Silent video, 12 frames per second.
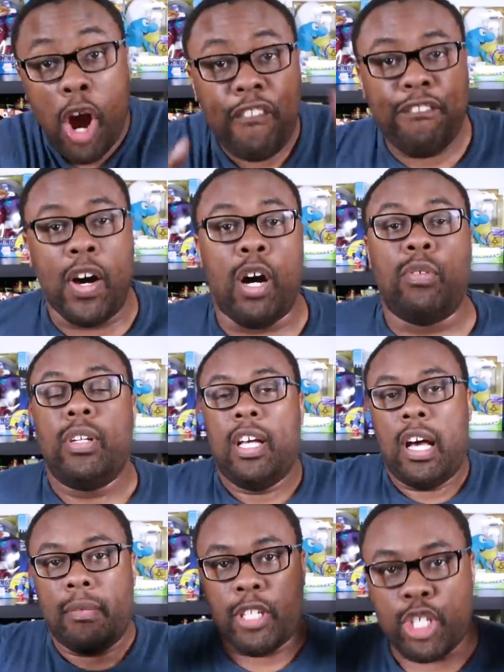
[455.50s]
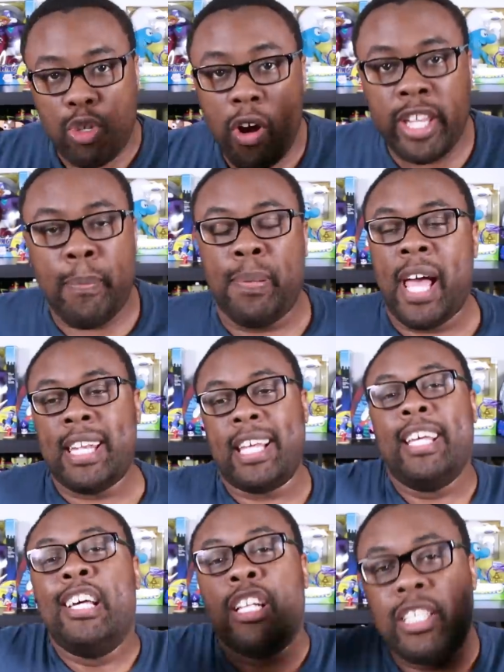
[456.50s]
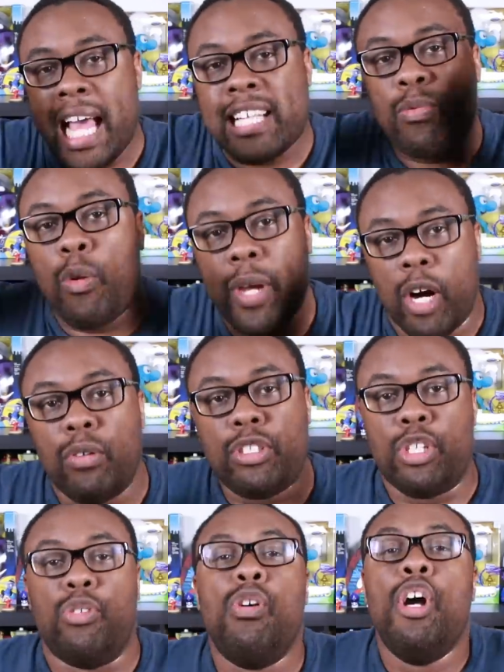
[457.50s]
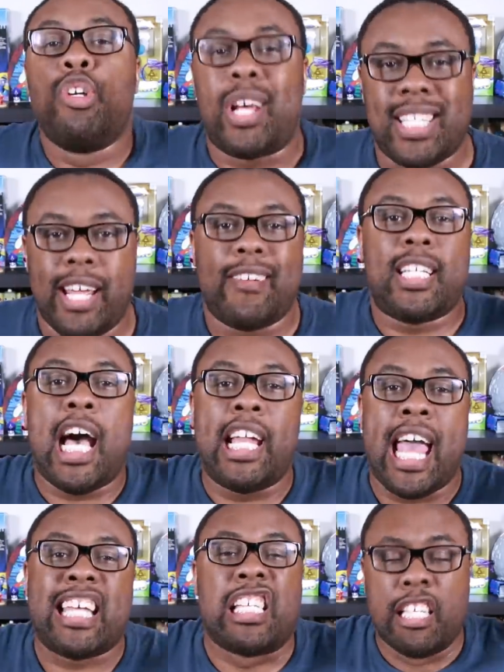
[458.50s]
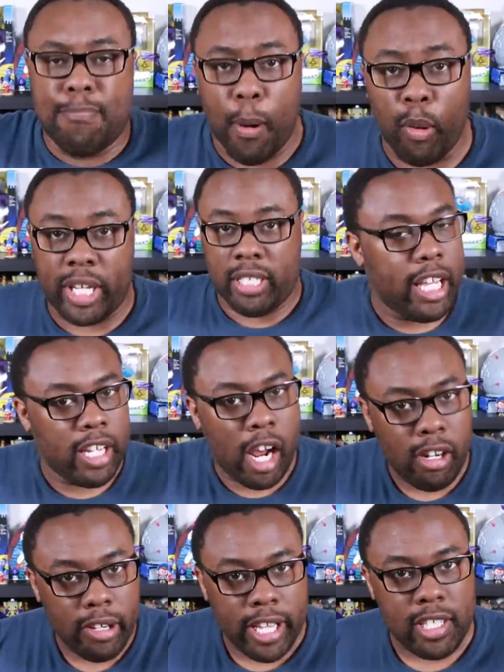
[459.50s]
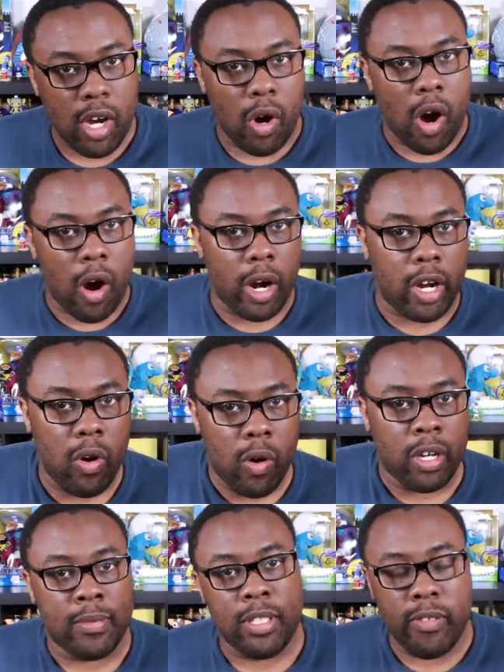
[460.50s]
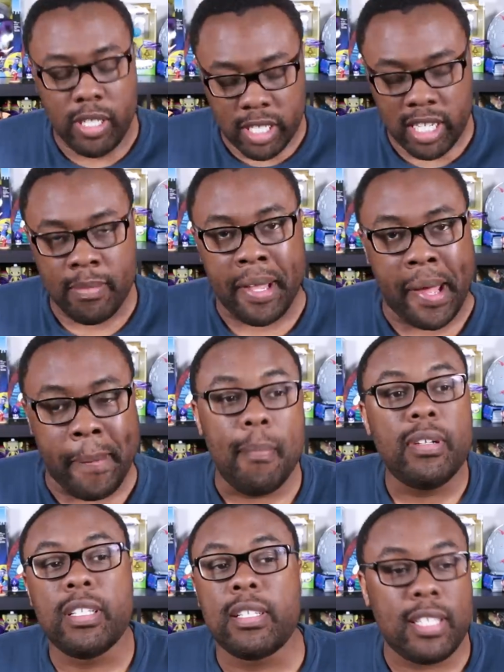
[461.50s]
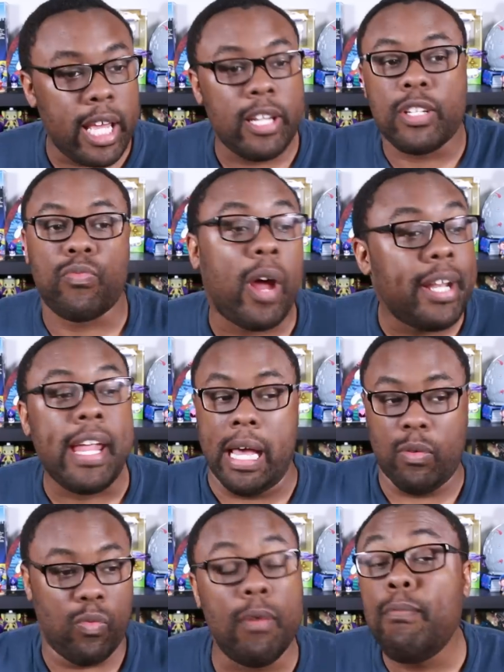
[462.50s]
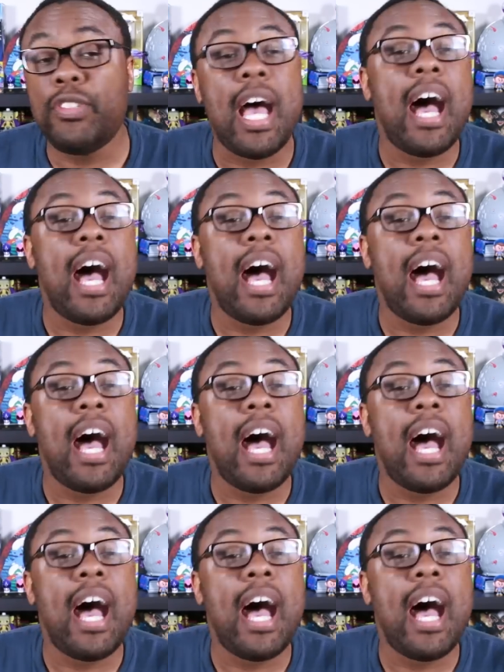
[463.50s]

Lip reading: your fault. I'm destroying the planet. That's what we gonna do. Triceraton has spoken. Leonardo gets all hardcore on him too. He looks at him like, I'm gonna just say this right now, one